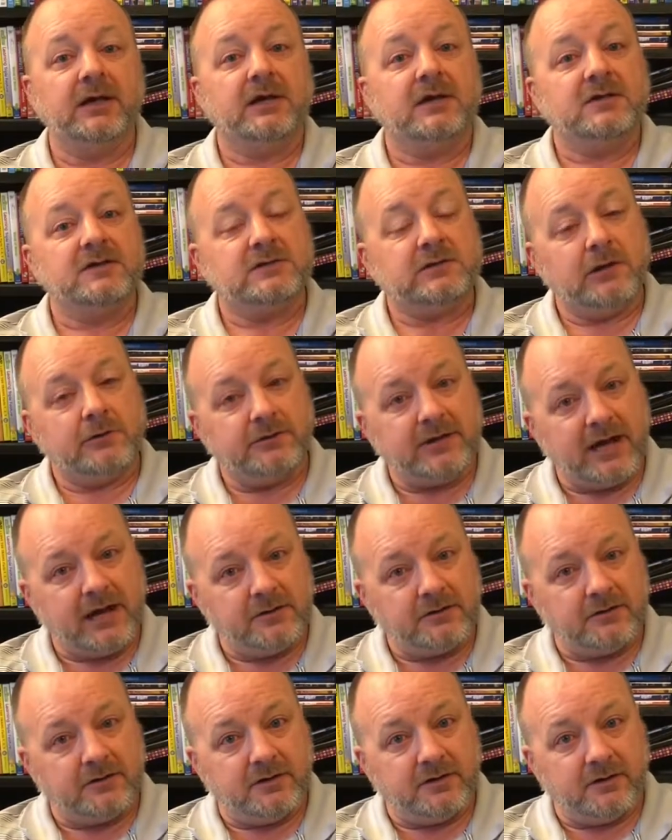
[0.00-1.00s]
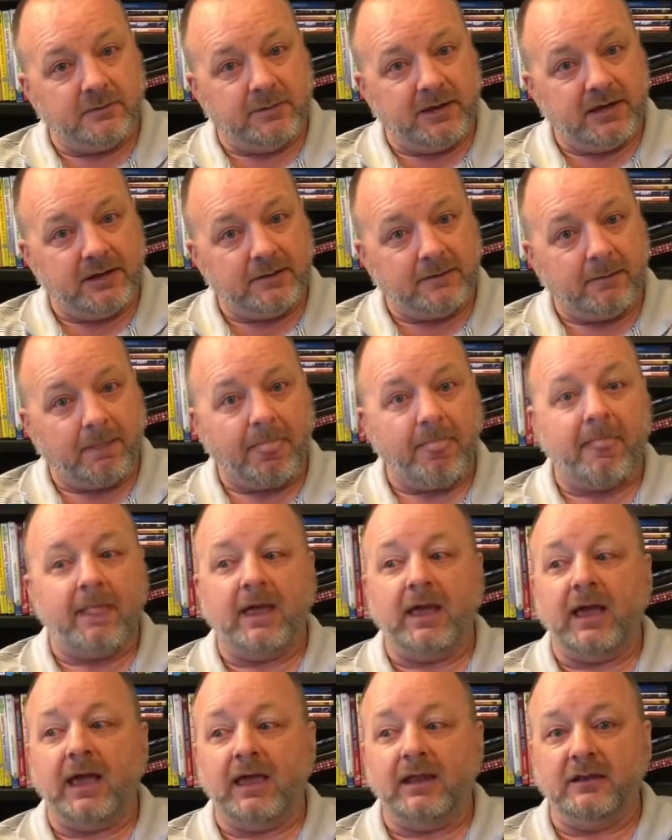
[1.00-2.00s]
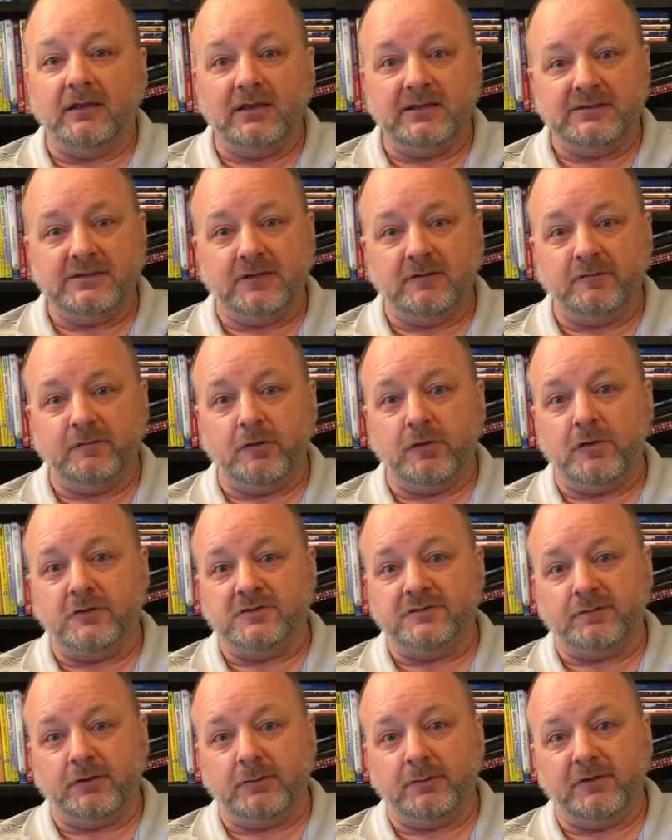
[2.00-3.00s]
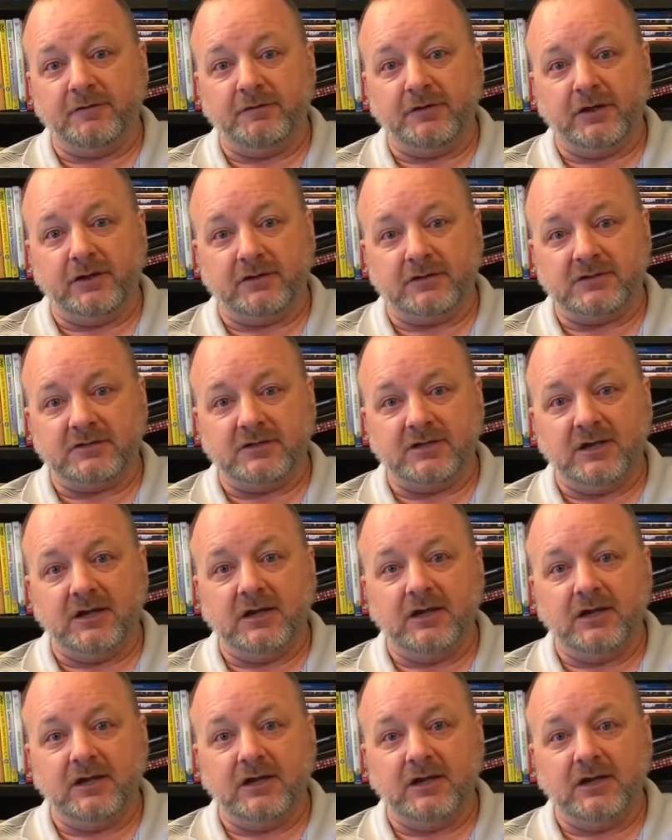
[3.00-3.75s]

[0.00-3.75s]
Slow down a little bit and listen for those verbal fillers.